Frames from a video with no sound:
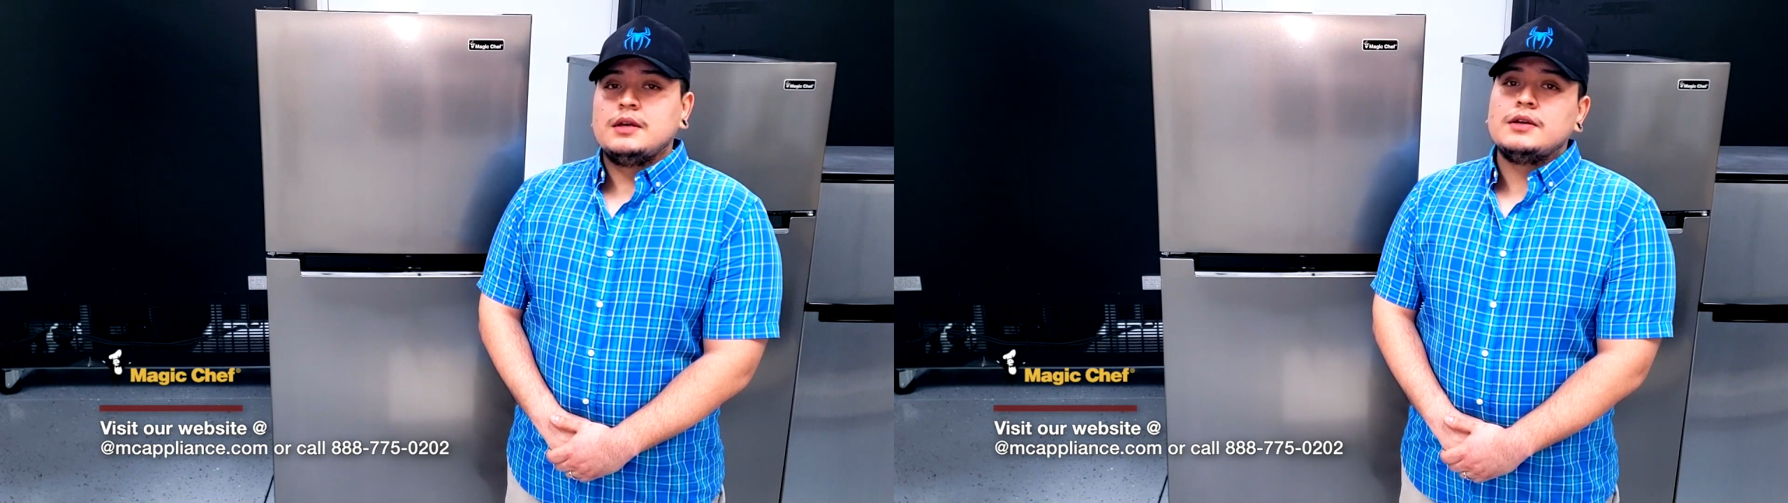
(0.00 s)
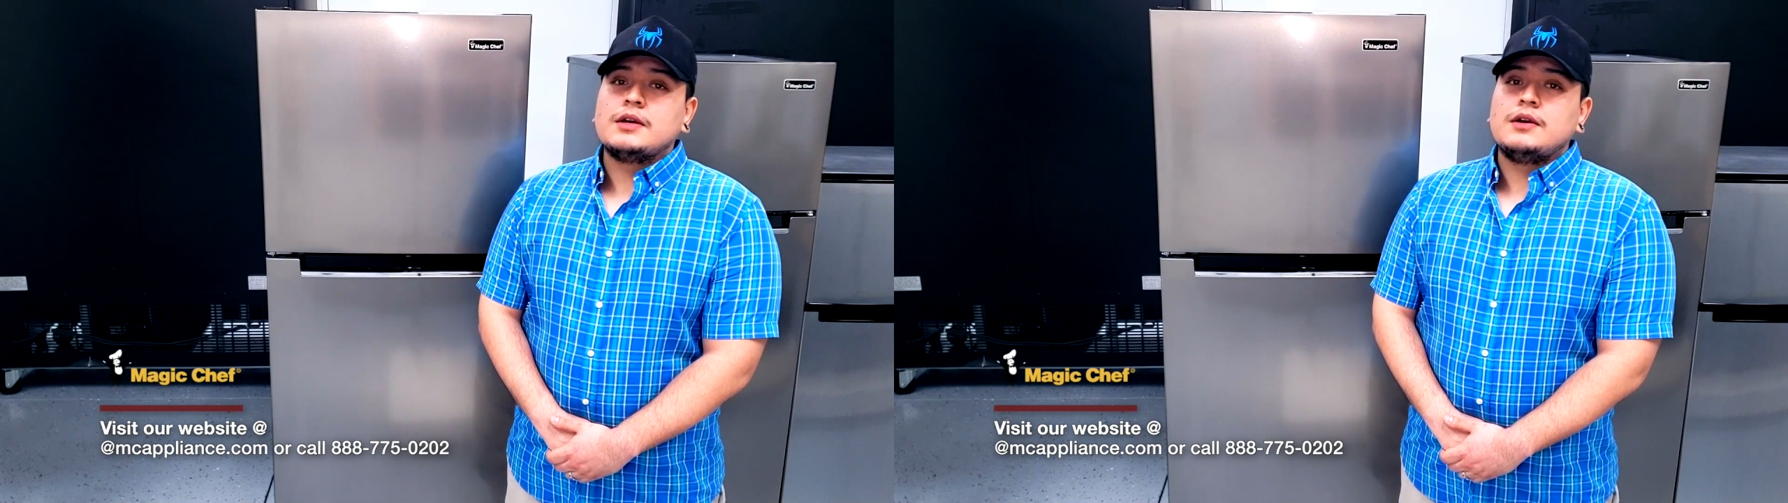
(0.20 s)

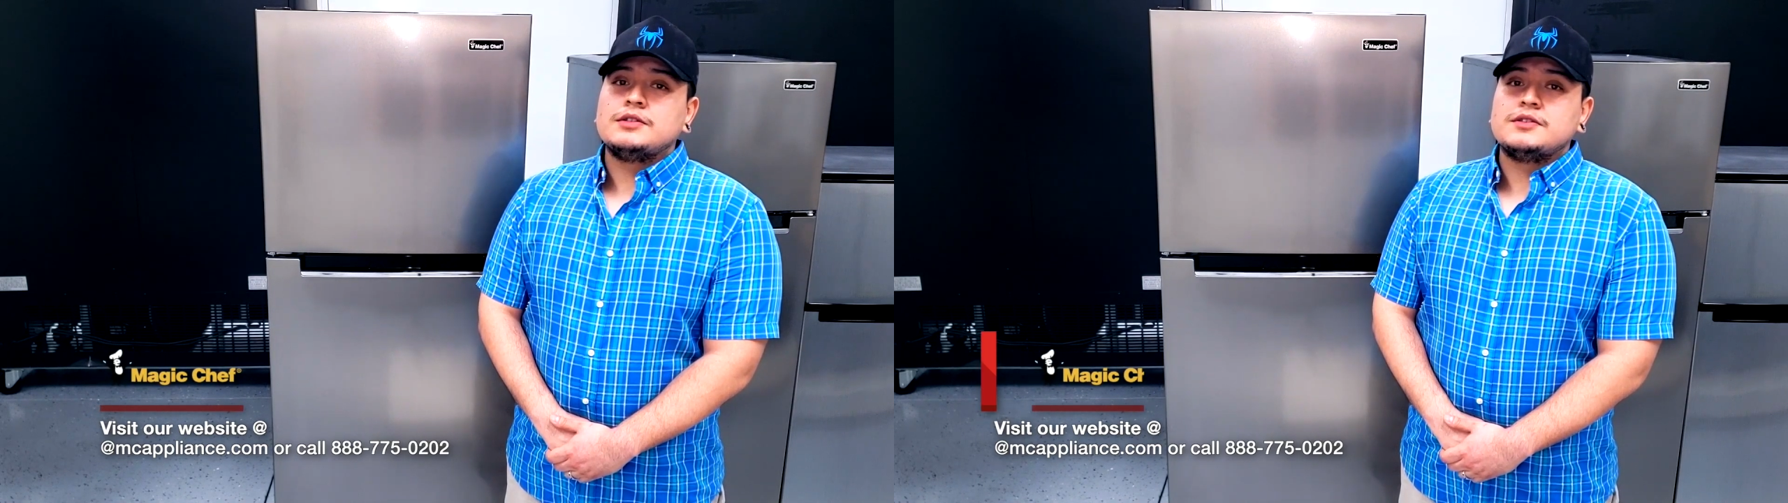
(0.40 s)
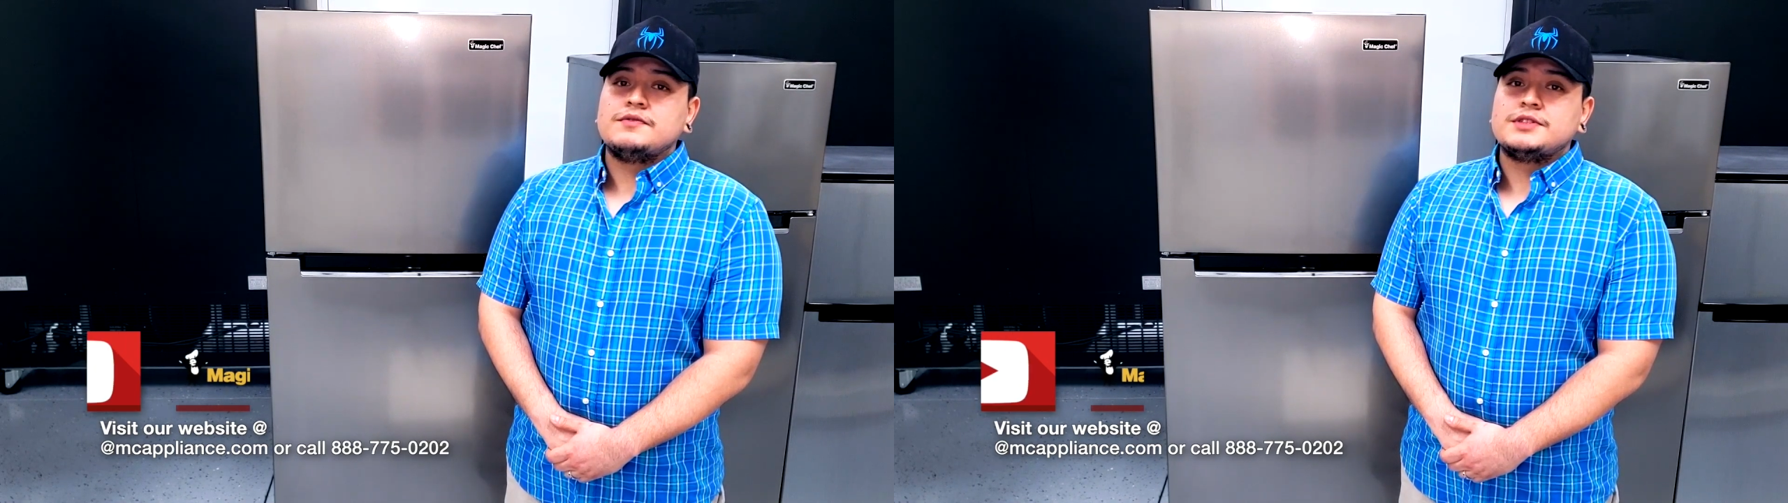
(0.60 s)
You can
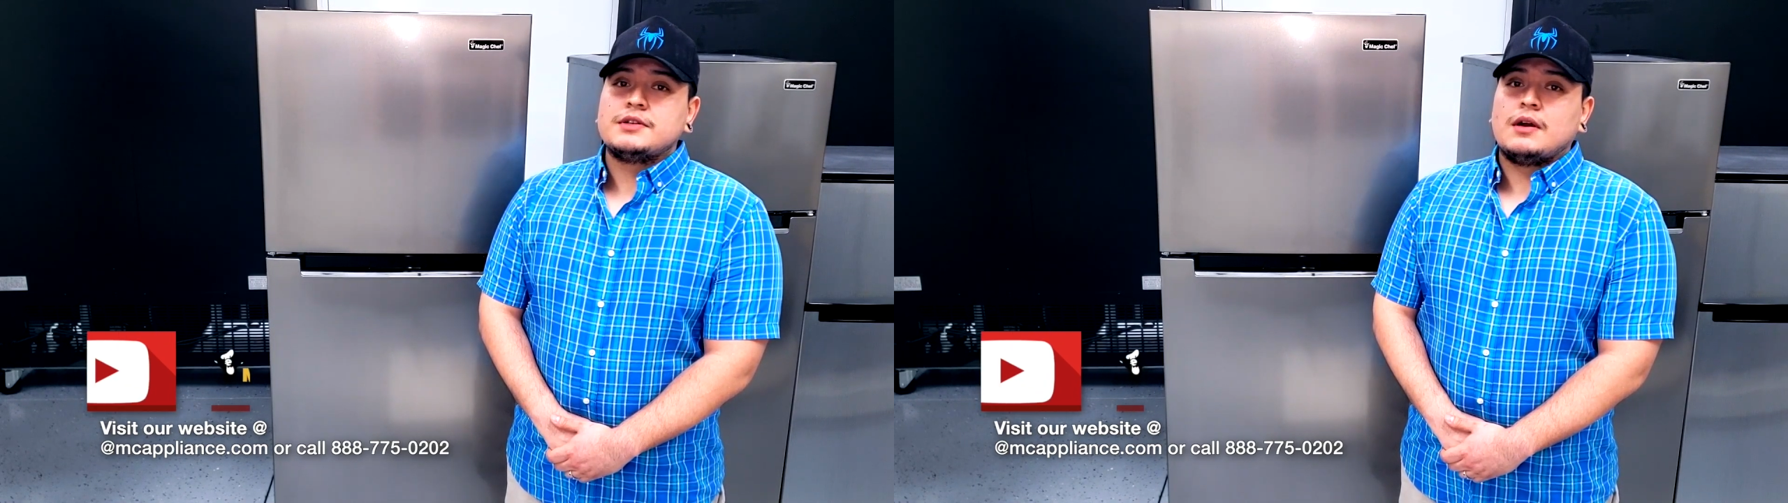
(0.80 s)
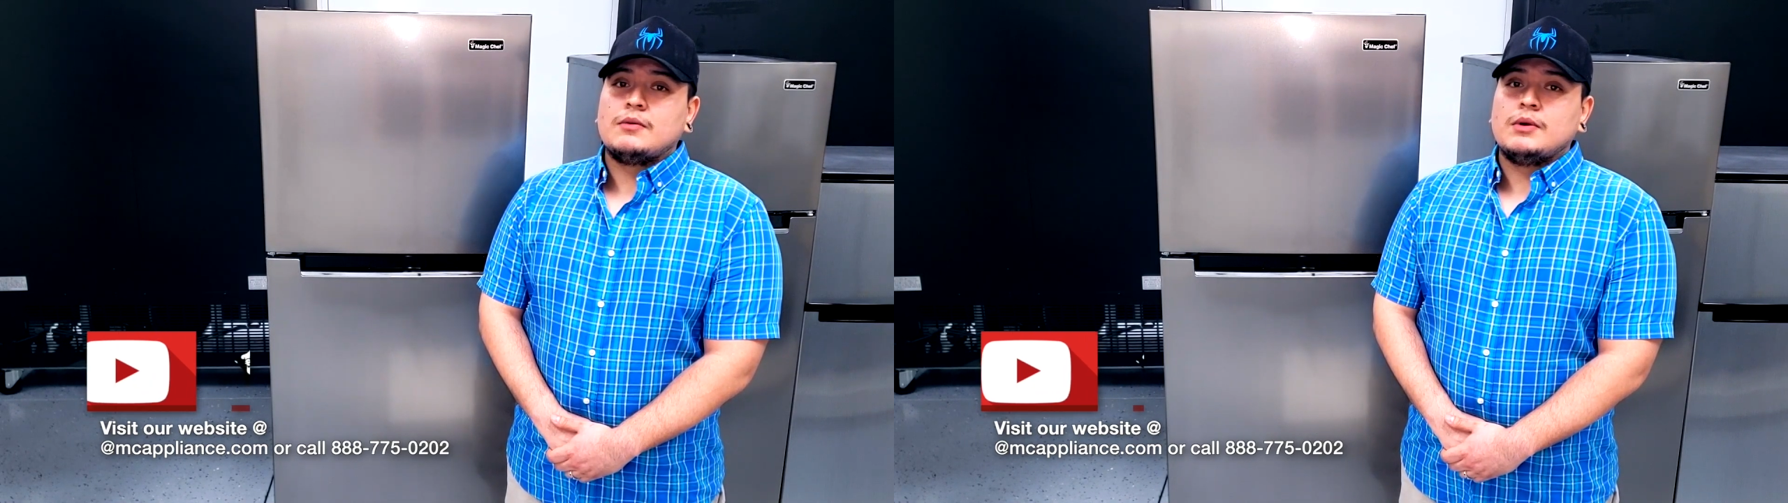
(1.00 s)
also
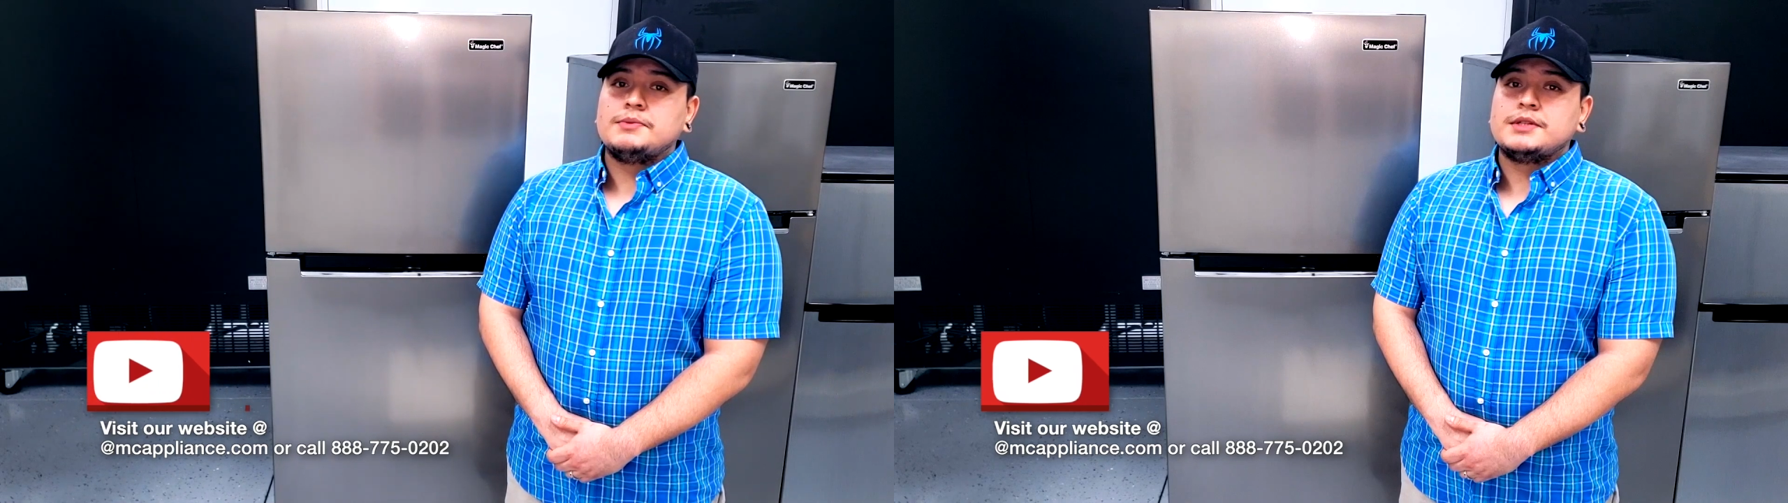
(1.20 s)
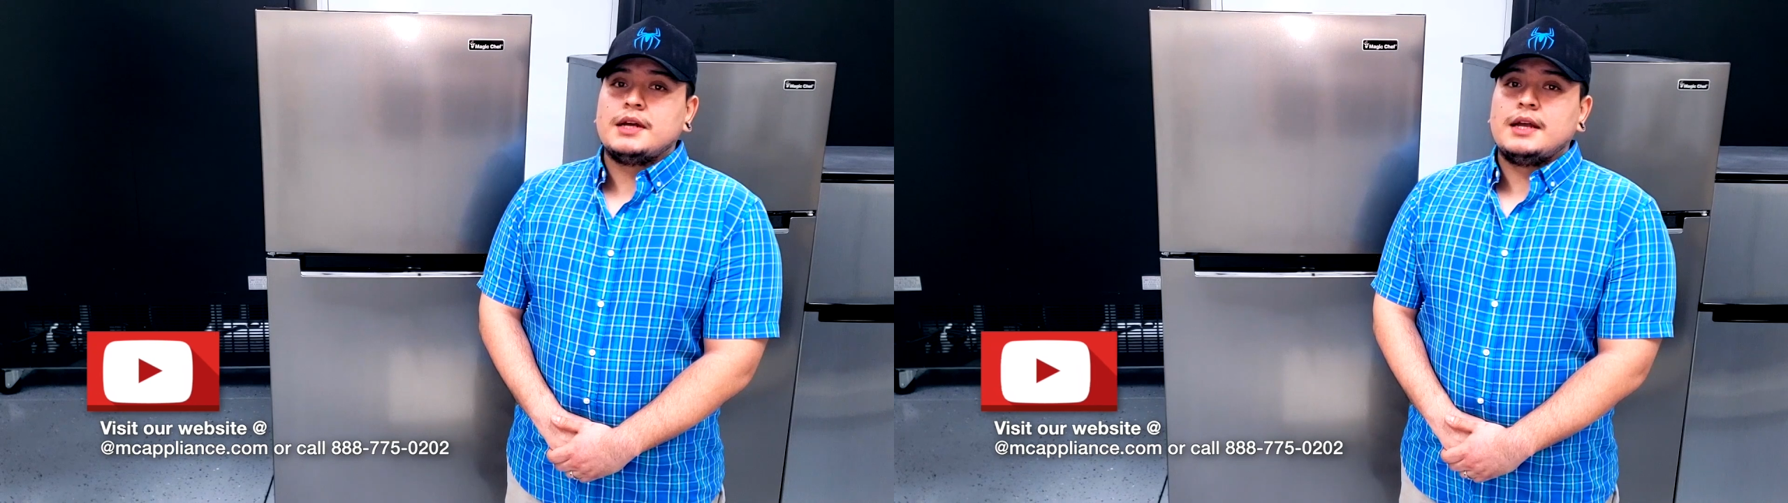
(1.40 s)
visit our
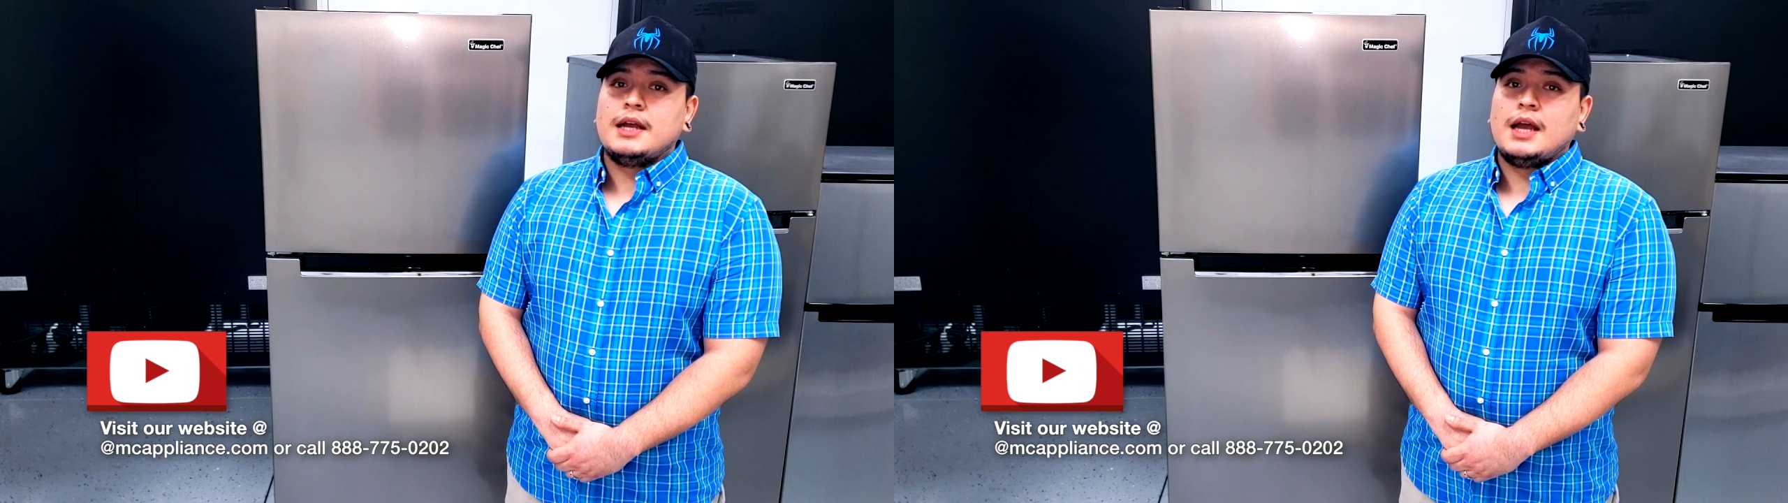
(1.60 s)
website,